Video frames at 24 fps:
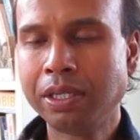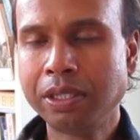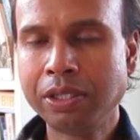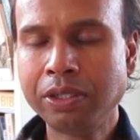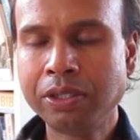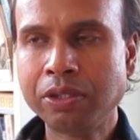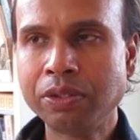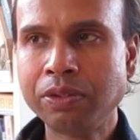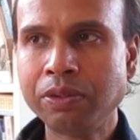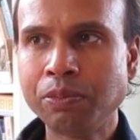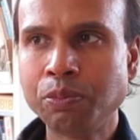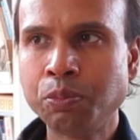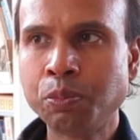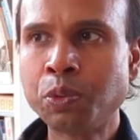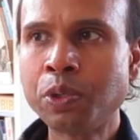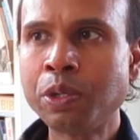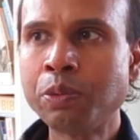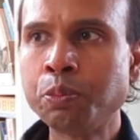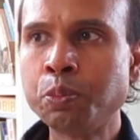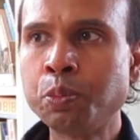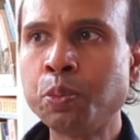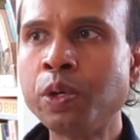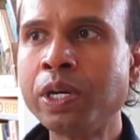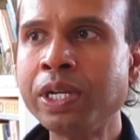you know,
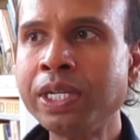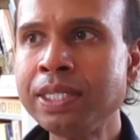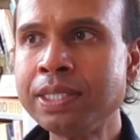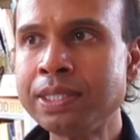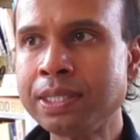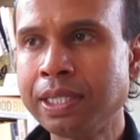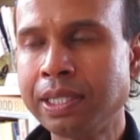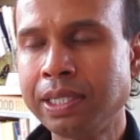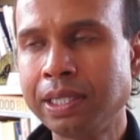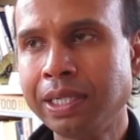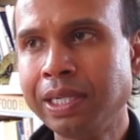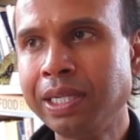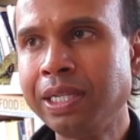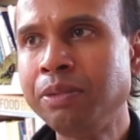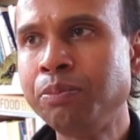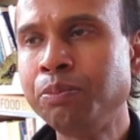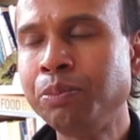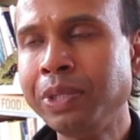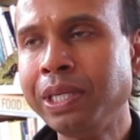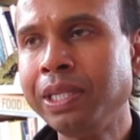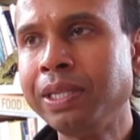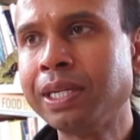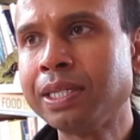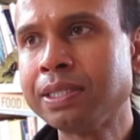what what is it
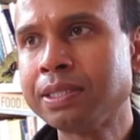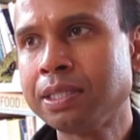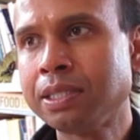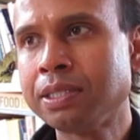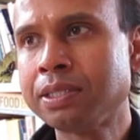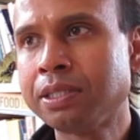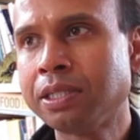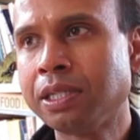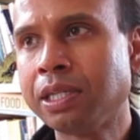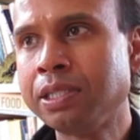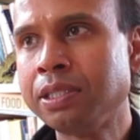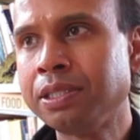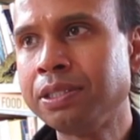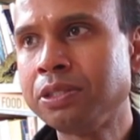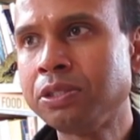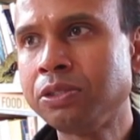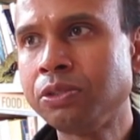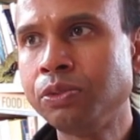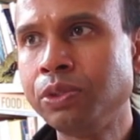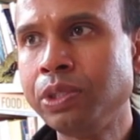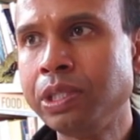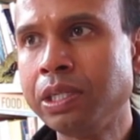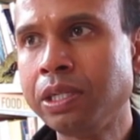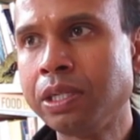in me that's excited
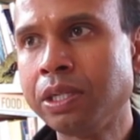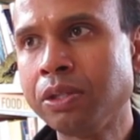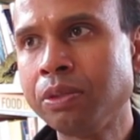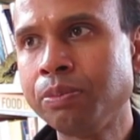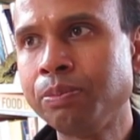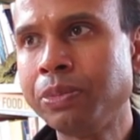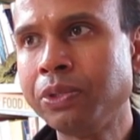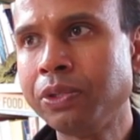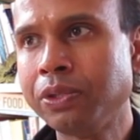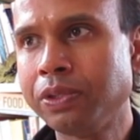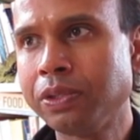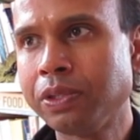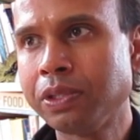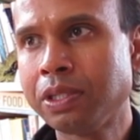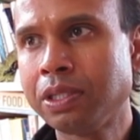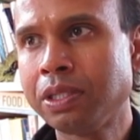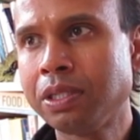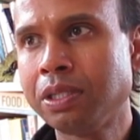to read another book?